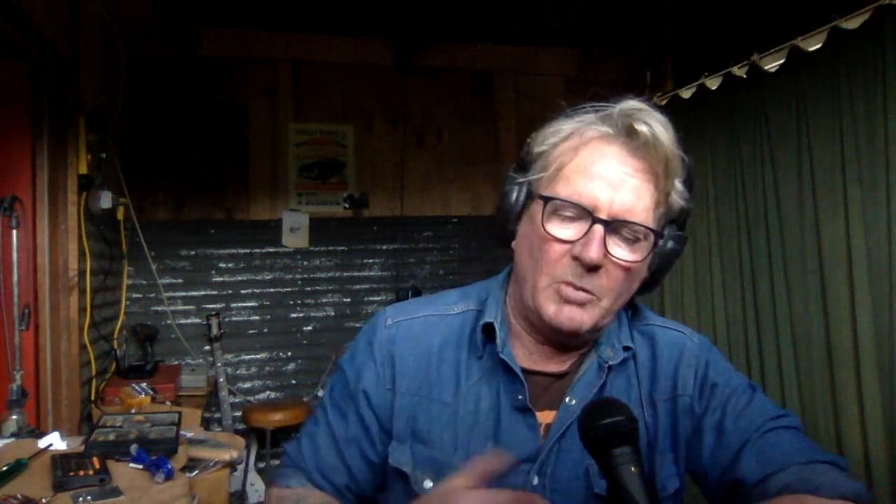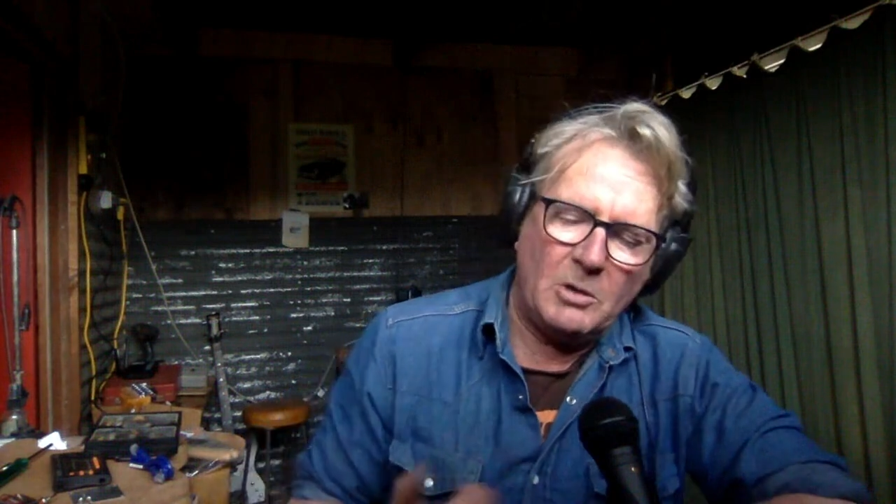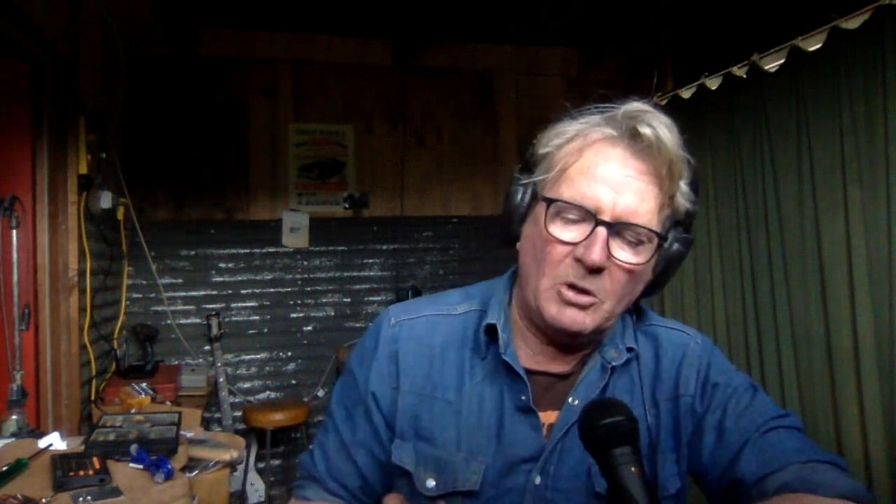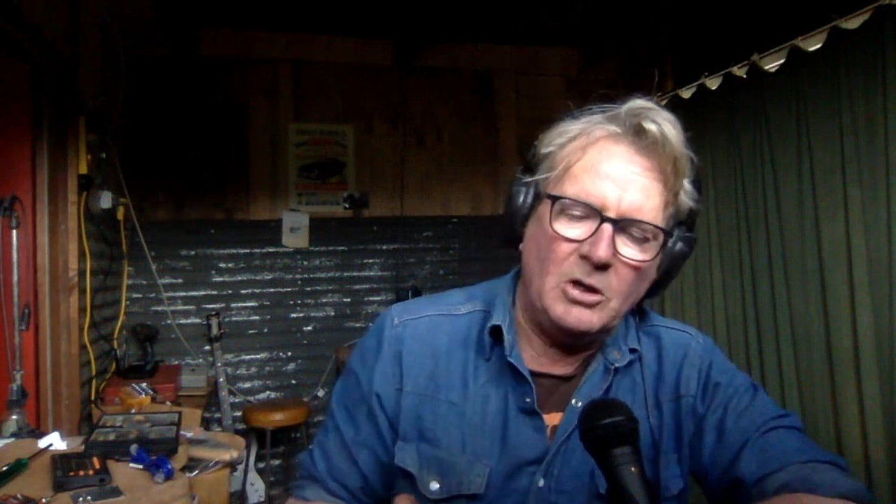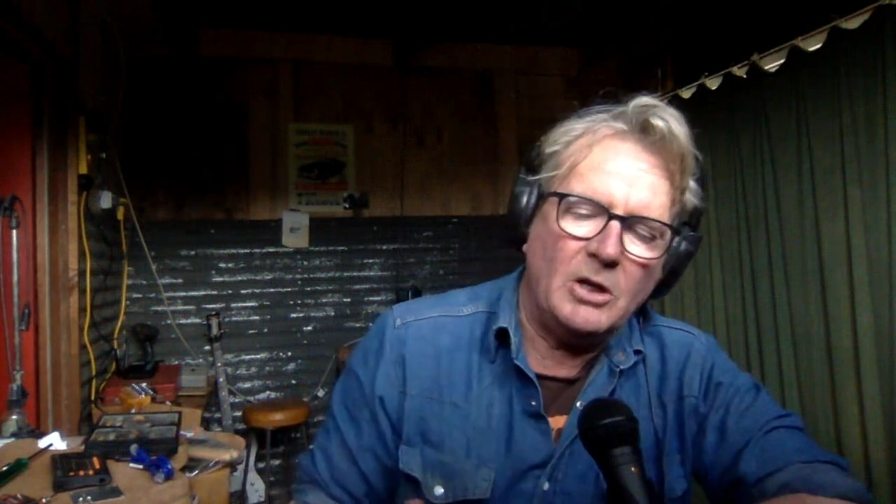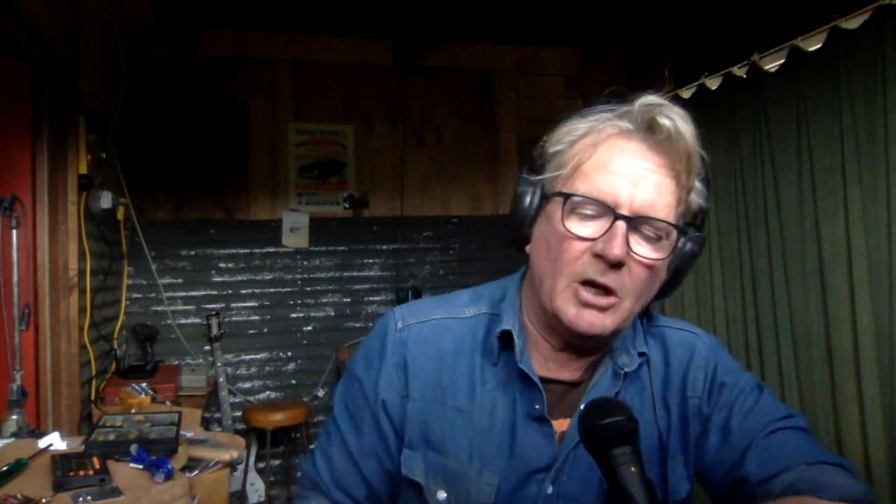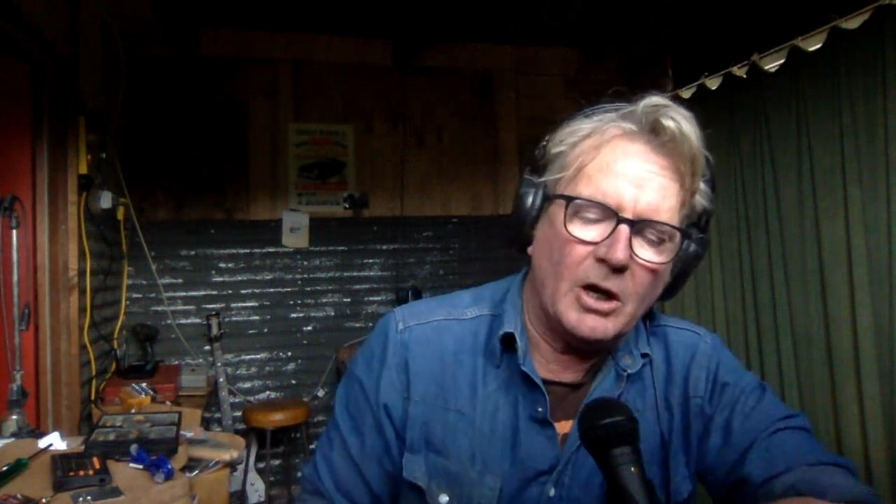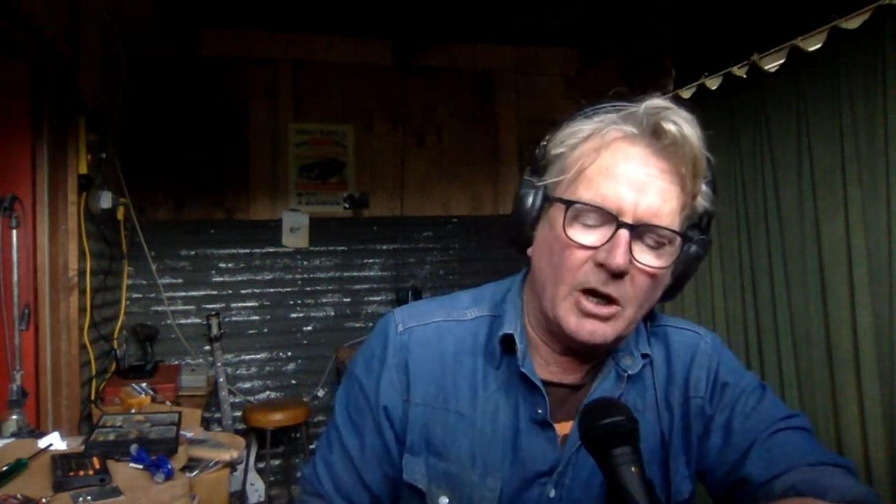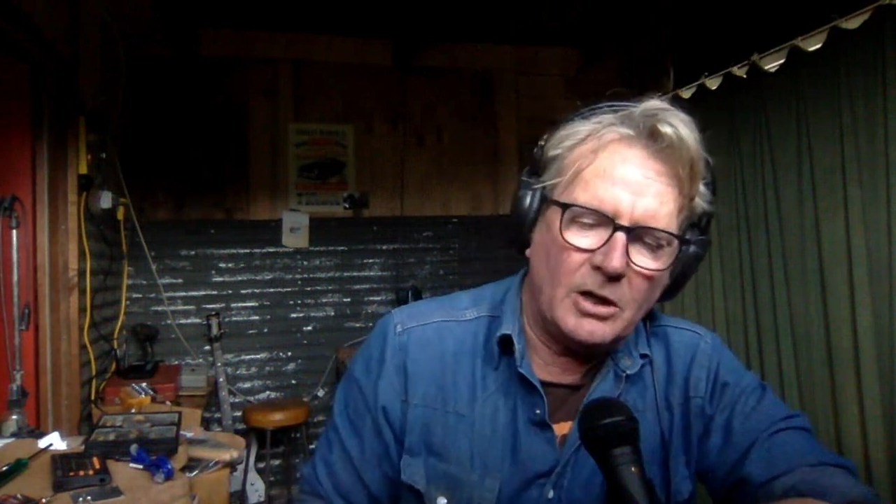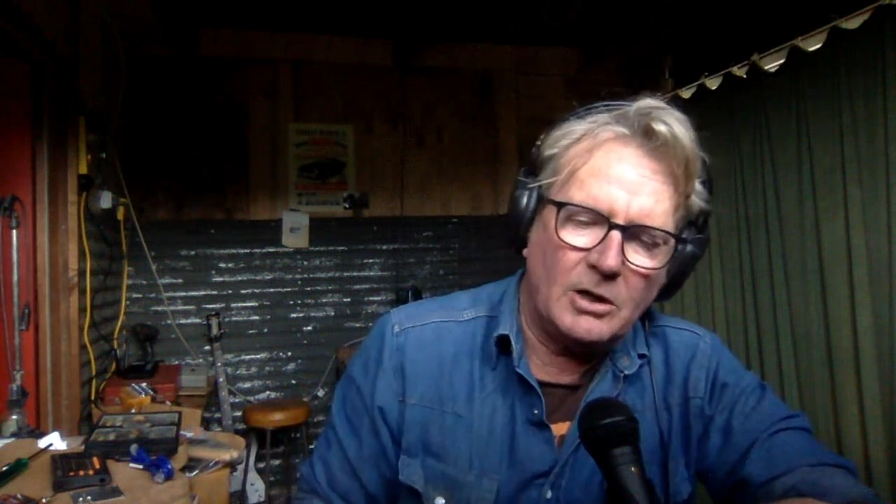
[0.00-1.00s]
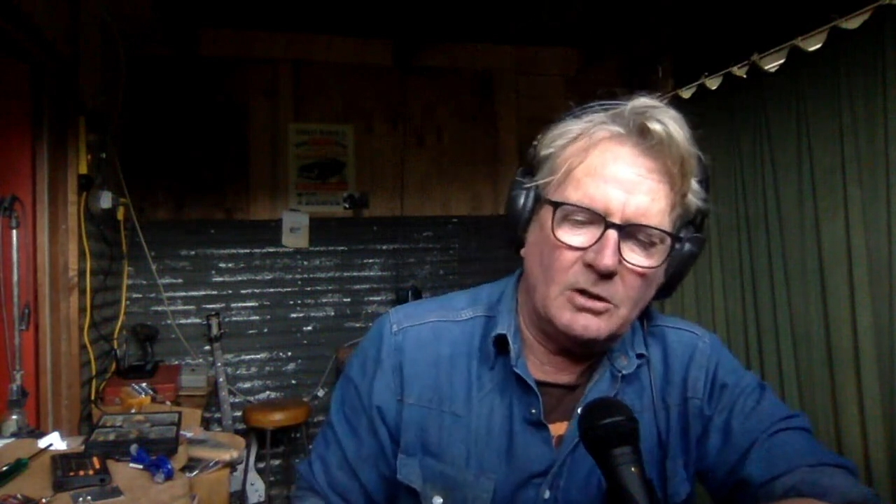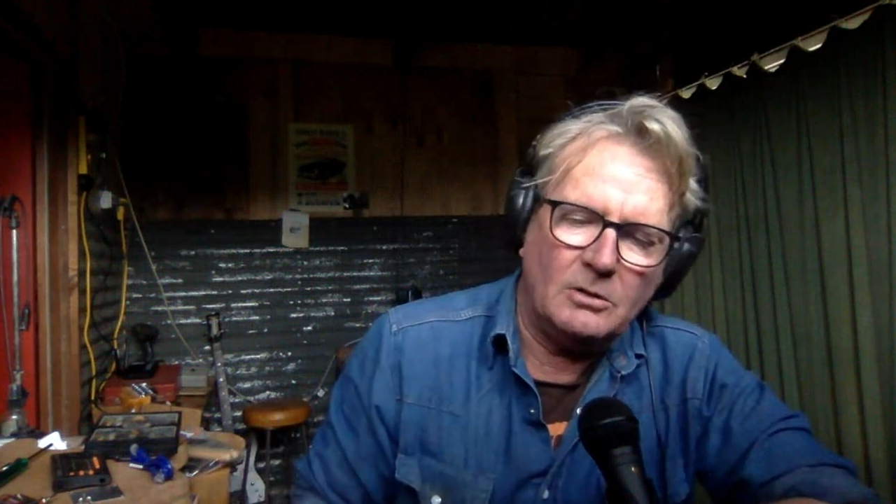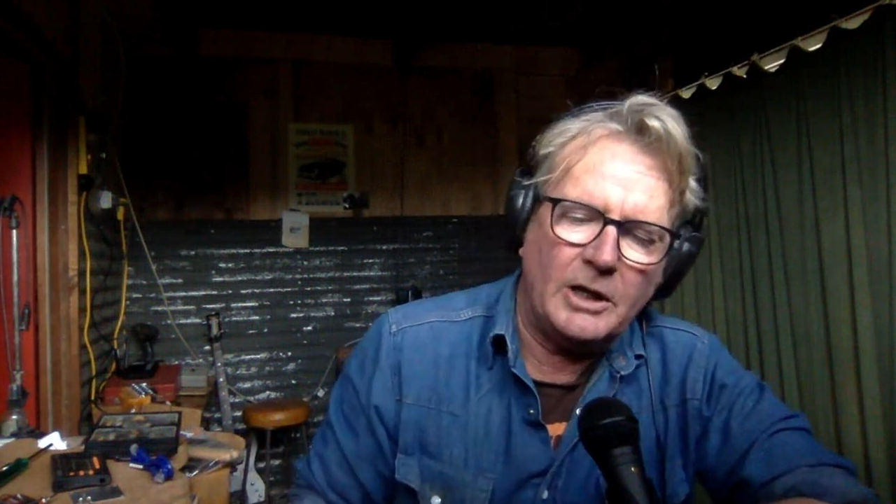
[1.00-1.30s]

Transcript: maybe uh, uh,